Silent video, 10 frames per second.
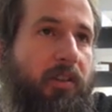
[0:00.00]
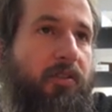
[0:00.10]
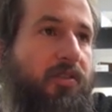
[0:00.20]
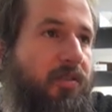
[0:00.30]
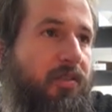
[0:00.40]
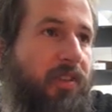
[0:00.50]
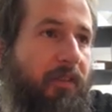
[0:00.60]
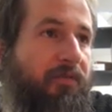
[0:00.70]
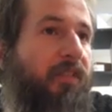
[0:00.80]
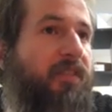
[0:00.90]
There's
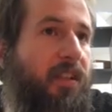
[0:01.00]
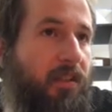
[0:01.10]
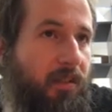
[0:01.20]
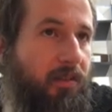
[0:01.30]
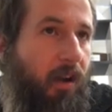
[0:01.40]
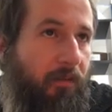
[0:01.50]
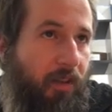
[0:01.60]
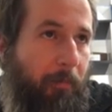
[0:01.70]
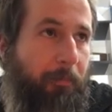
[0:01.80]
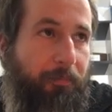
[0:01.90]
like 15 of
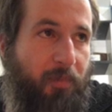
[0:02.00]
them.